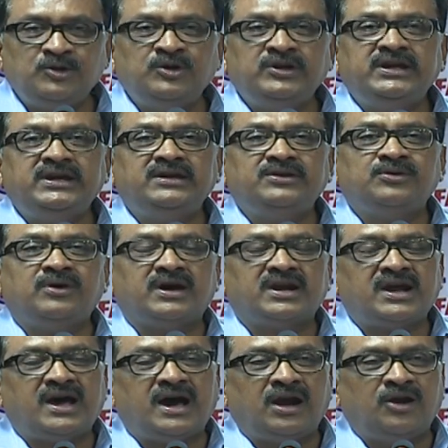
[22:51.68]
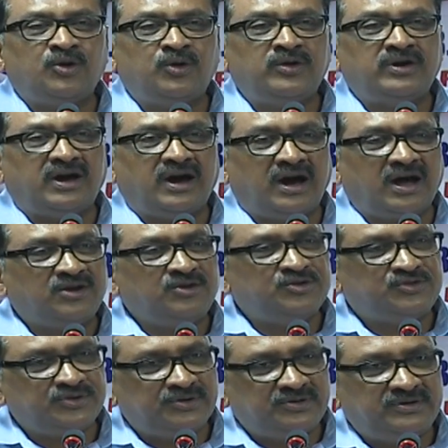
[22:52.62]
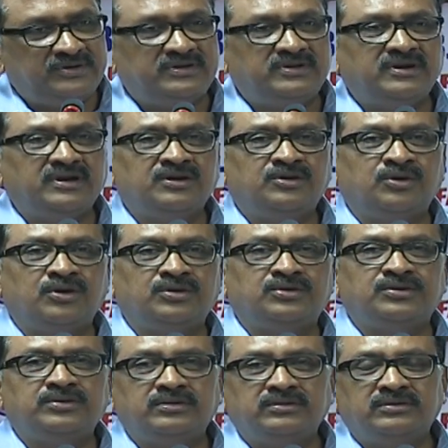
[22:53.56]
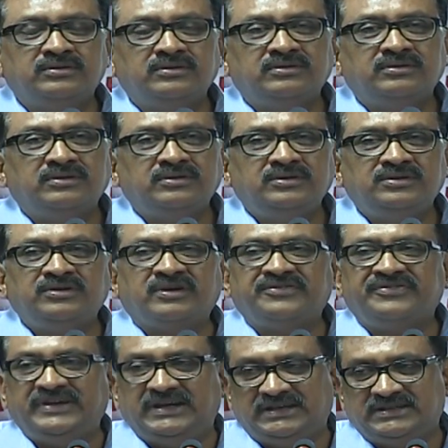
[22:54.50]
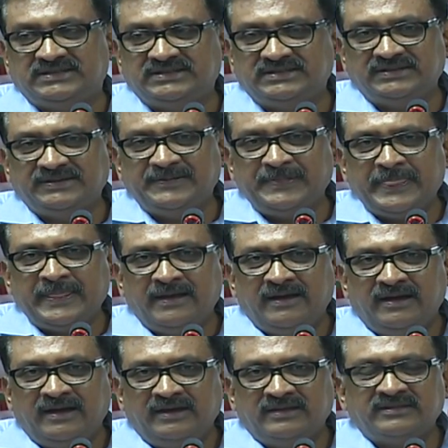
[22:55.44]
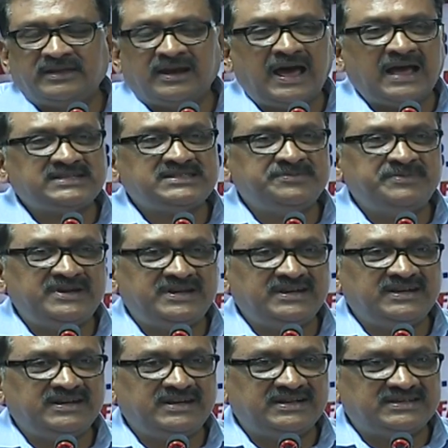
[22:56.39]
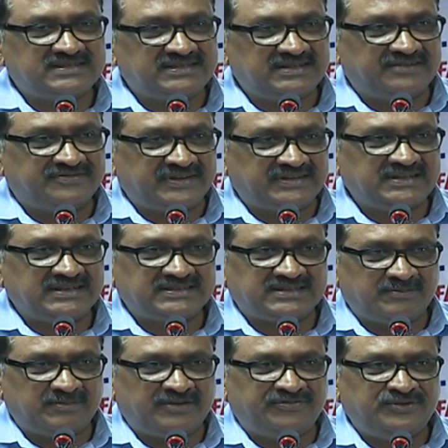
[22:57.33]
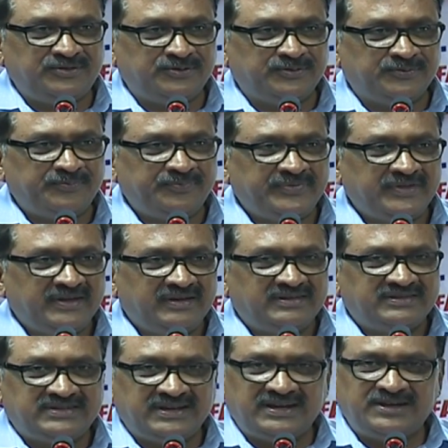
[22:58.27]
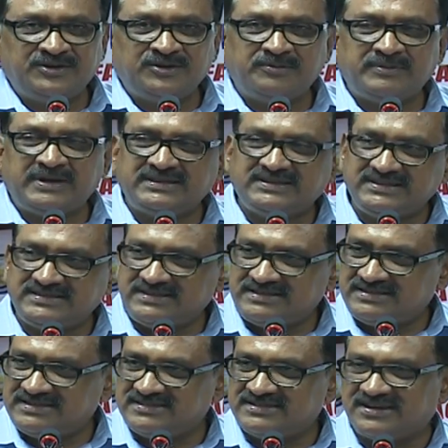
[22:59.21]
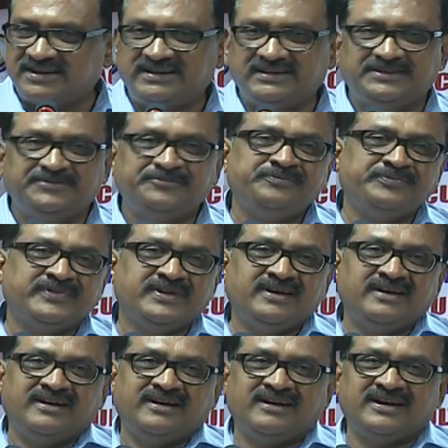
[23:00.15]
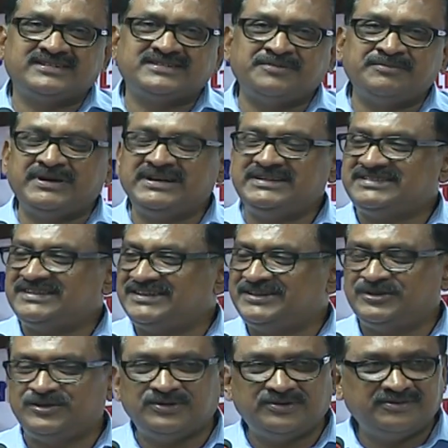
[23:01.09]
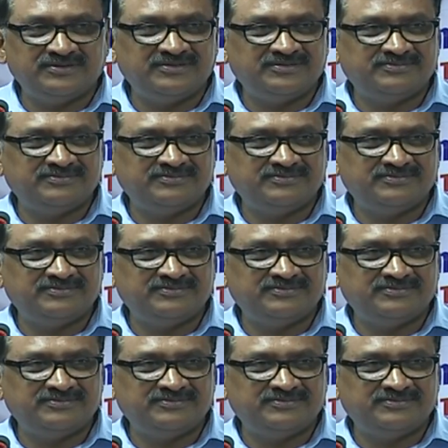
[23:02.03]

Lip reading: only you are allowed or you should go to your field. In the last meeting itself, I think some of you said, you know, my thesis is ready, or somebody said, you know,